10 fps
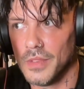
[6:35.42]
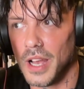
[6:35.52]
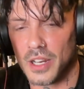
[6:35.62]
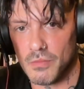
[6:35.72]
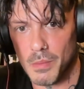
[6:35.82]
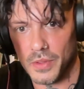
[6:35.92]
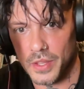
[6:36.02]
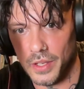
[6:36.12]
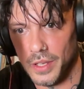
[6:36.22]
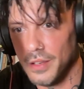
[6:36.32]
I can remember
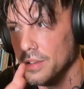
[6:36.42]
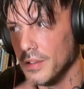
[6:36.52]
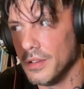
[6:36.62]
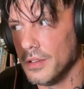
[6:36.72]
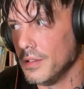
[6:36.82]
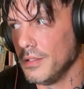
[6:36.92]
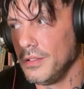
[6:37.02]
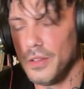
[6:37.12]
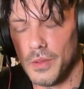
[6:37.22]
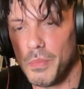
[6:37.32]
the
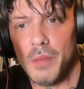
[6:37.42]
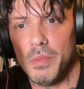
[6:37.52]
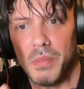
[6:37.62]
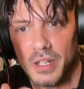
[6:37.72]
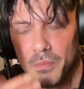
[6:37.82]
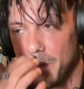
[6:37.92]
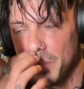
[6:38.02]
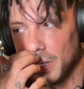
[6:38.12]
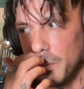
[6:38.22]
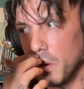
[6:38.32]

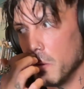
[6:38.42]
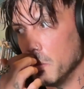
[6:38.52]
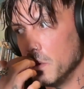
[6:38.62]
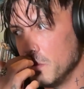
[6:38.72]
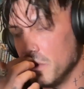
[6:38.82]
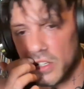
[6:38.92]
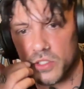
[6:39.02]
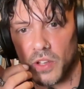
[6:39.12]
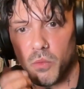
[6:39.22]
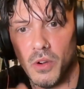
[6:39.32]
paperclip on
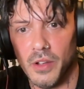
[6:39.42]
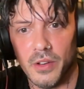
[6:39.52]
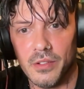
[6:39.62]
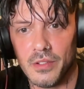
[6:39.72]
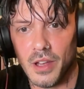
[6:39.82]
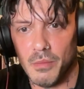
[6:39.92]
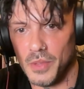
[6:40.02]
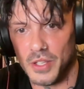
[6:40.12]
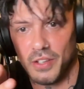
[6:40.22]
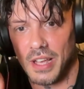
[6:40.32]
Microsoft Word
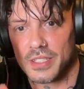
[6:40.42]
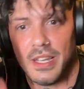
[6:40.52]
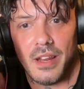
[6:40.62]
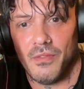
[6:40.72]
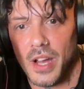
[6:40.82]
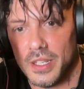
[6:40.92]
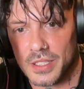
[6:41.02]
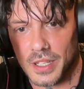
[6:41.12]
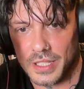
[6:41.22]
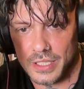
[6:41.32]
that you could ask it
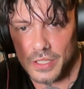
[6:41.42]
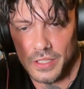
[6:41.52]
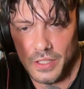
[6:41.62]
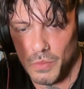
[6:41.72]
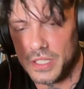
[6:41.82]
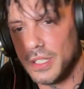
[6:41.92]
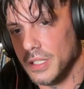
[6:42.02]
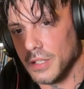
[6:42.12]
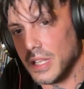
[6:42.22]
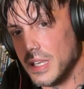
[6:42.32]
advice like this. We've
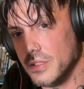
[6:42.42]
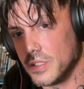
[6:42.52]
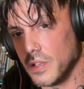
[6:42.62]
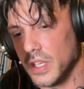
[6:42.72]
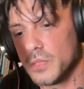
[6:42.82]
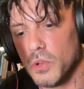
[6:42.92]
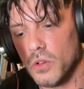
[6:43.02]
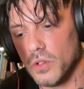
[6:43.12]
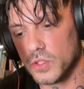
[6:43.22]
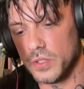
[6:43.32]
seen little hints of this, but
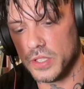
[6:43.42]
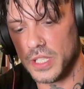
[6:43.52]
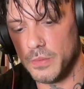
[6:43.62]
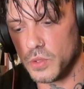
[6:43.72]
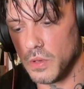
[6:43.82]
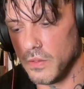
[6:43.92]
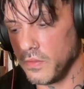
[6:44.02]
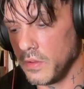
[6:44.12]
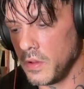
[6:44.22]
all of a sudden it seems to have